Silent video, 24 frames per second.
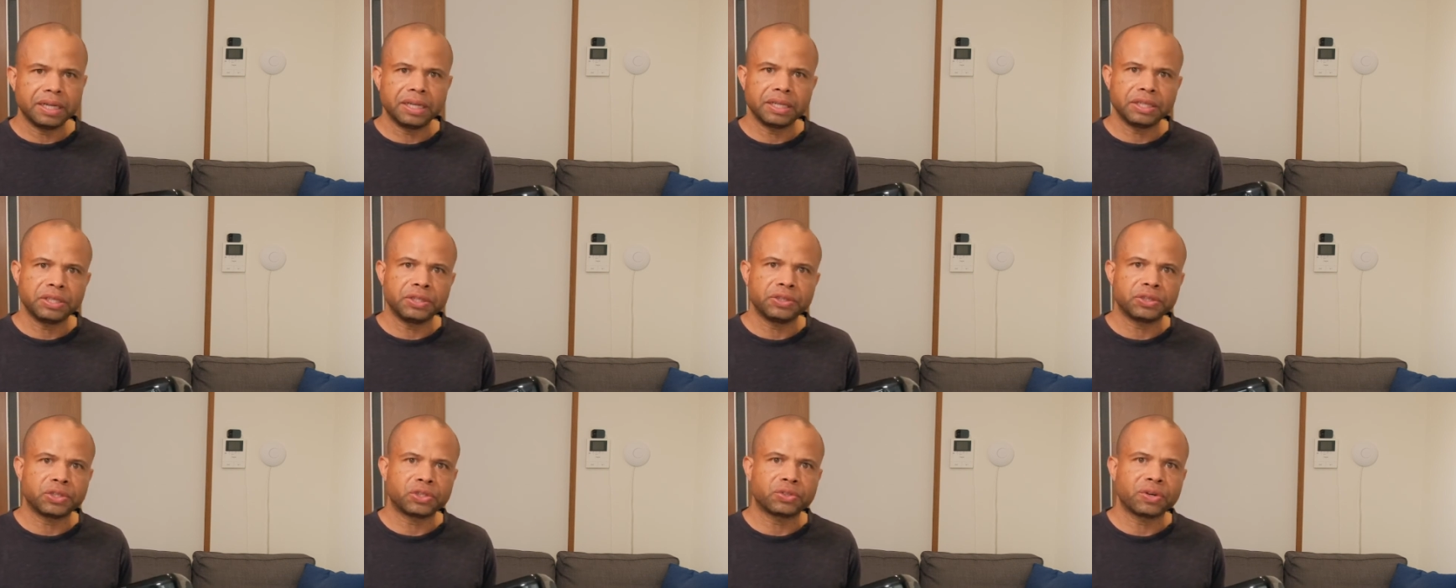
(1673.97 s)

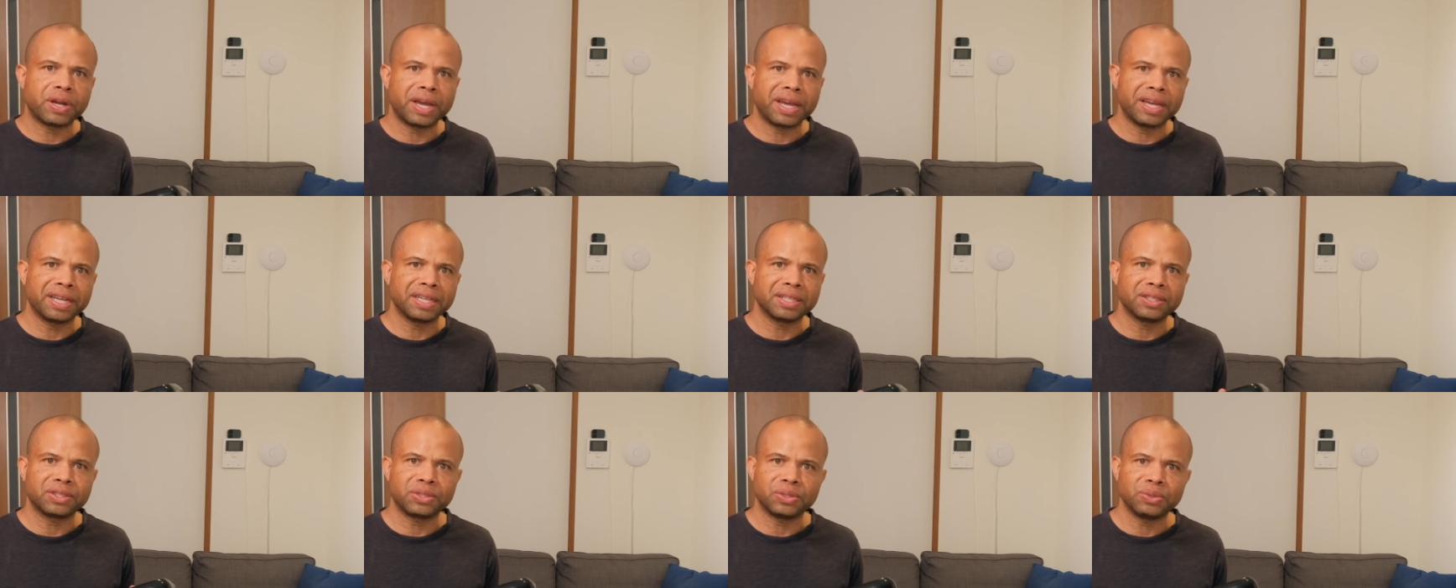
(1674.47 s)
you're
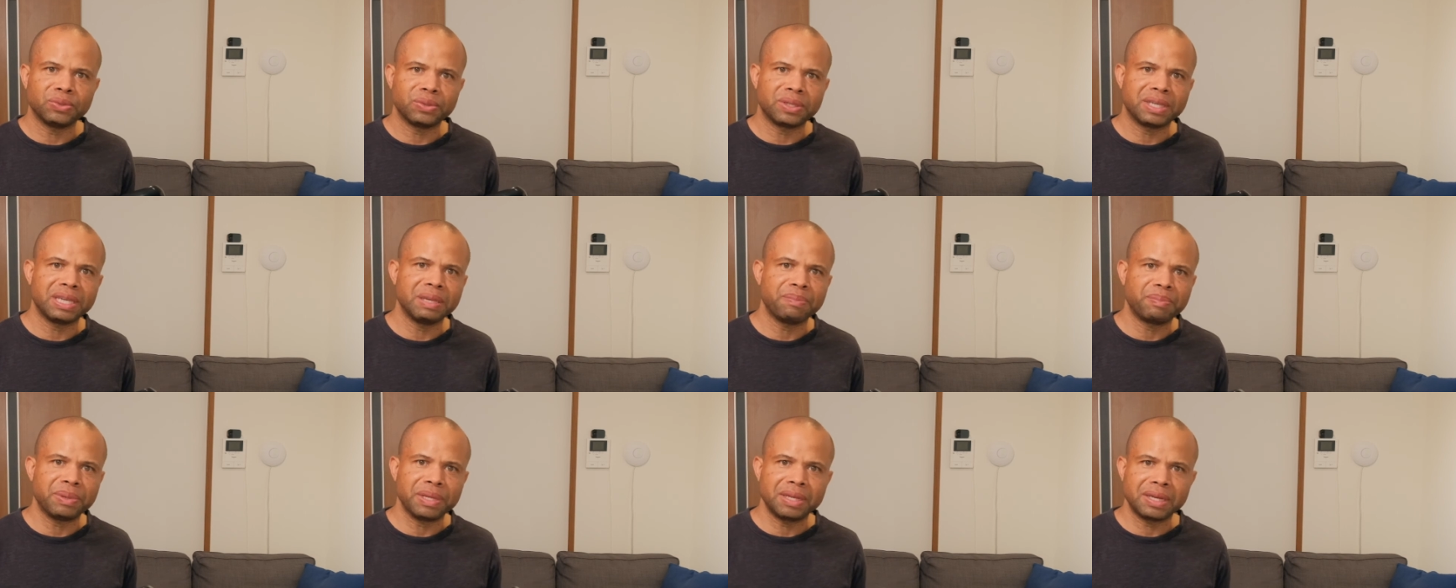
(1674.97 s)
trying to
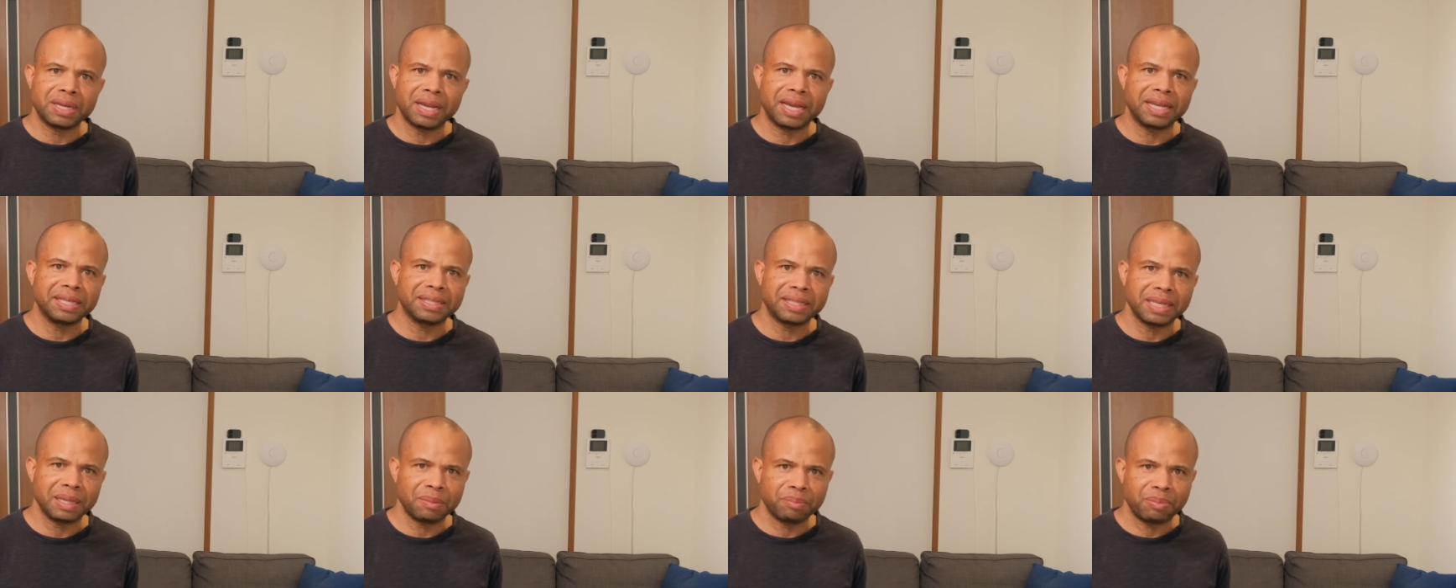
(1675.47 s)
keep it
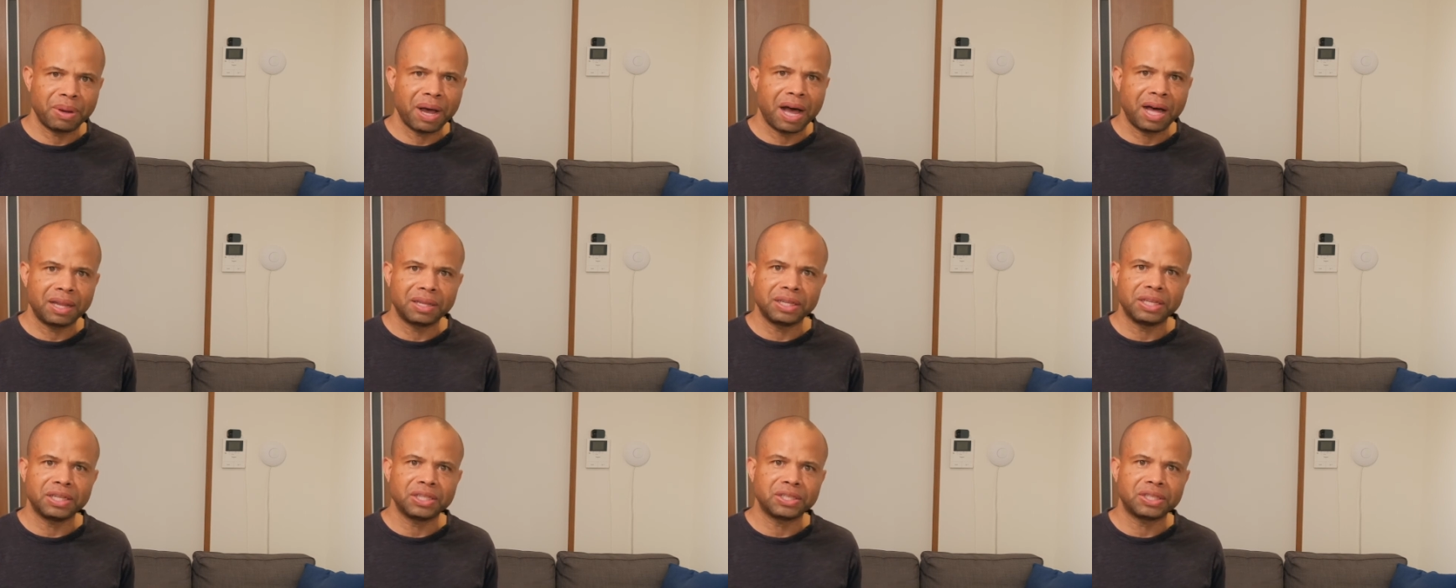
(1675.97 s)
nice and
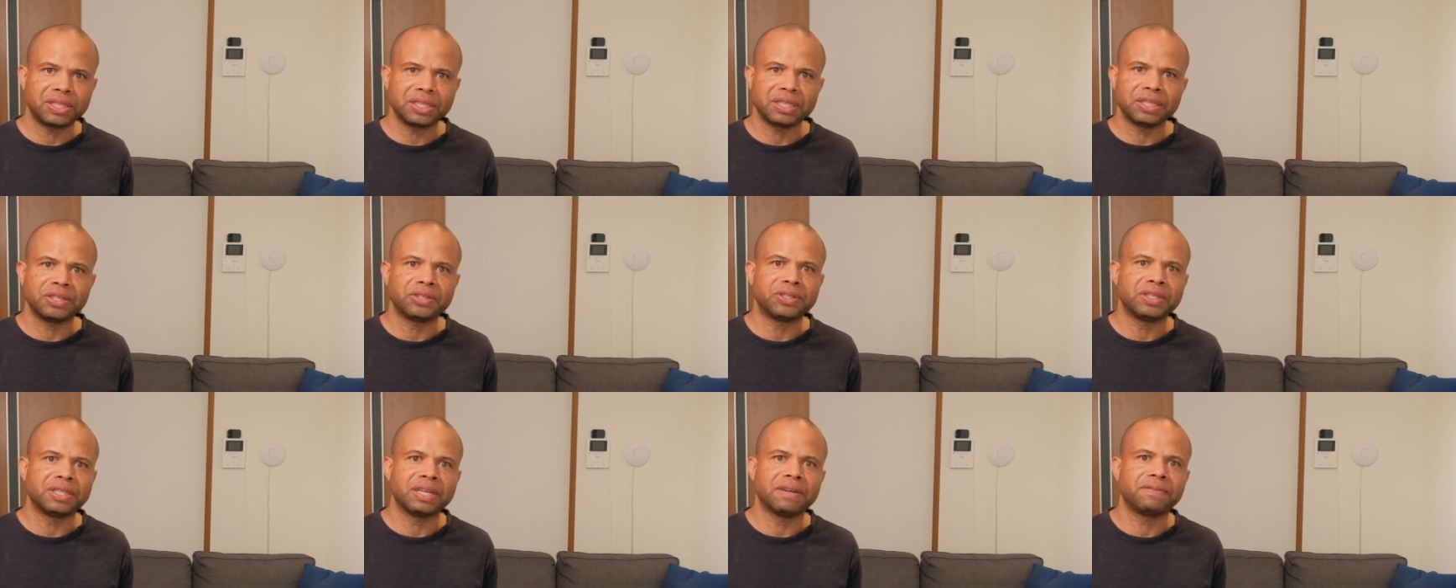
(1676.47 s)
polished,
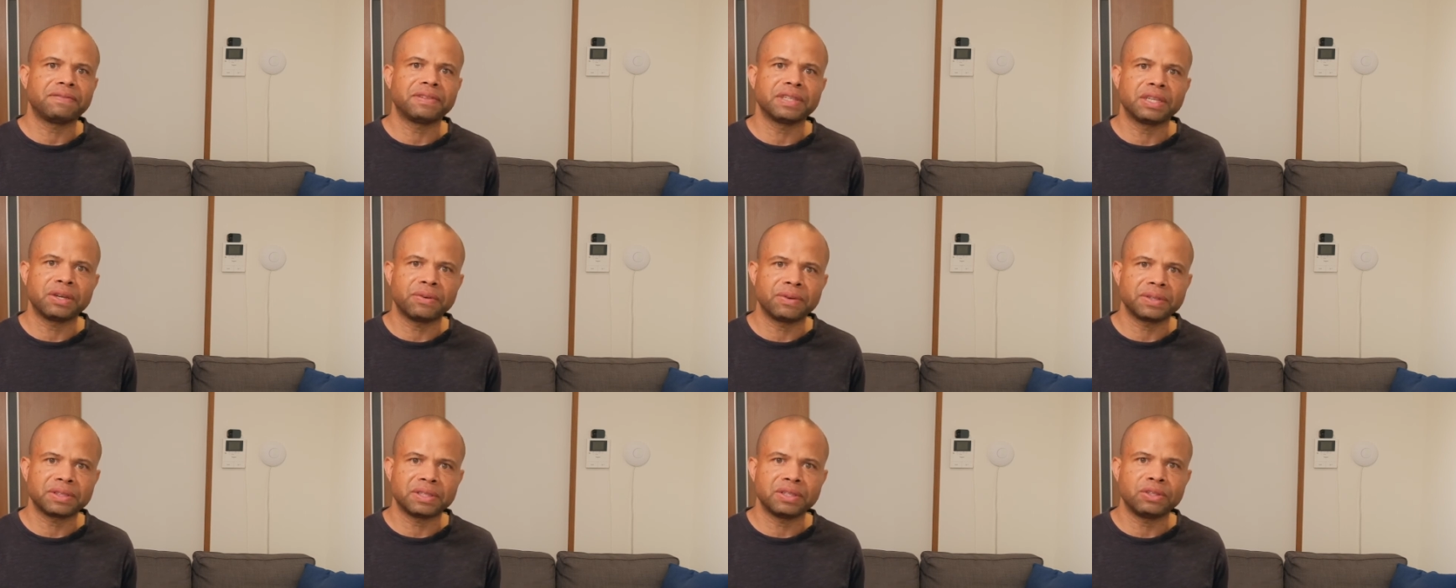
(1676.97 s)
you're definitely
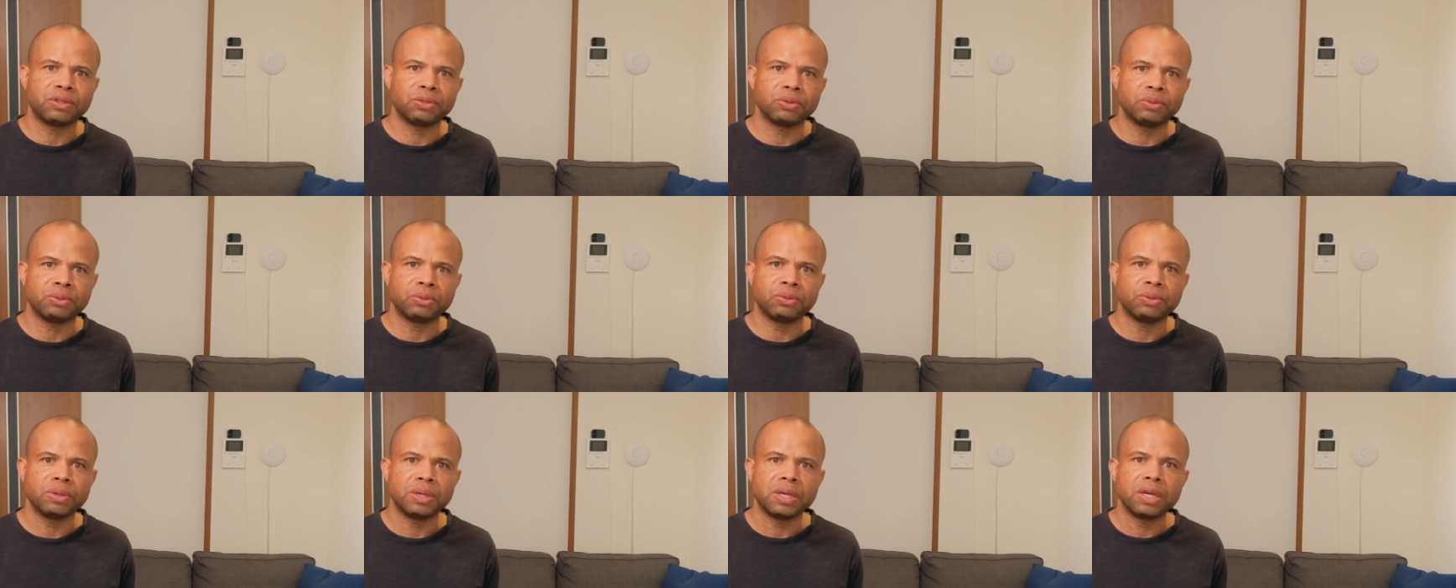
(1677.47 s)
going to
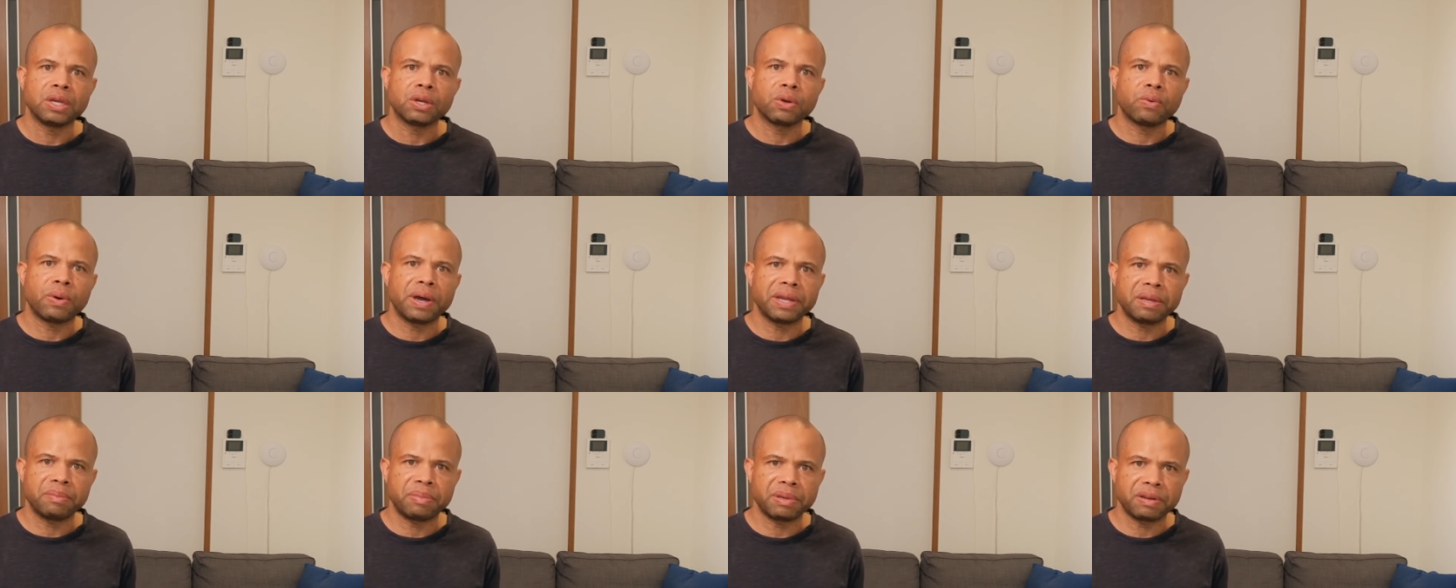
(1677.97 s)
do
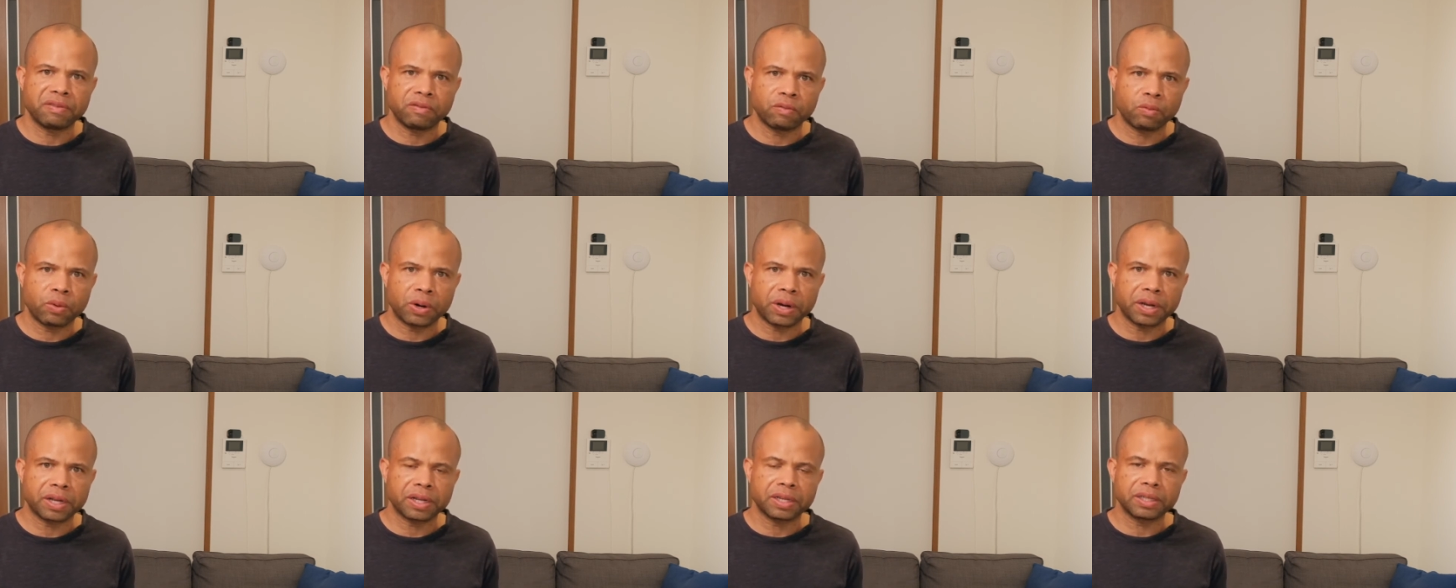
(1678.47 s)
quite a bit of
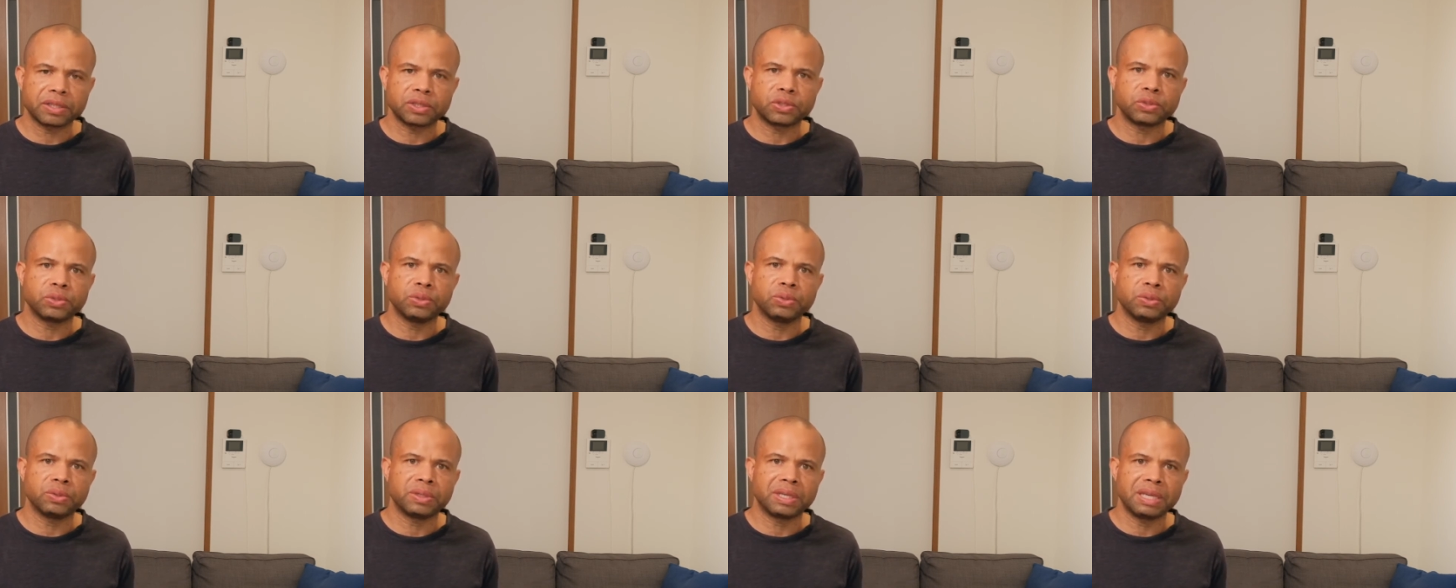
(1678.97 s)
work
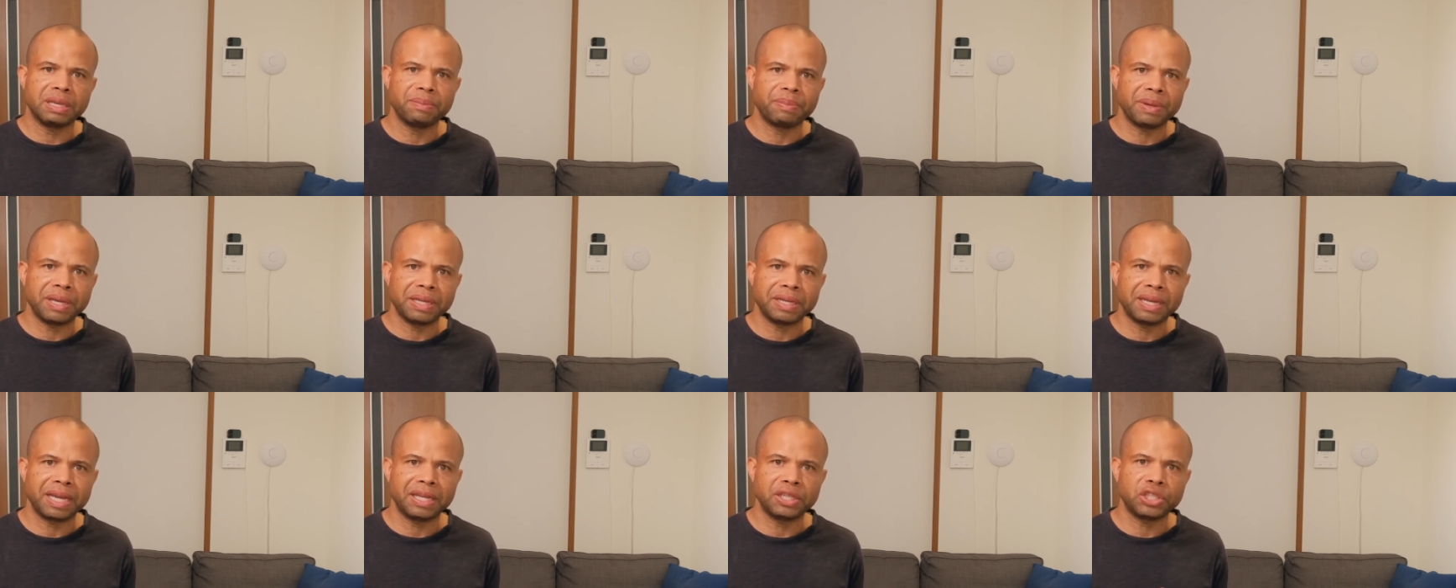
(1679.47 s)
to keep a nice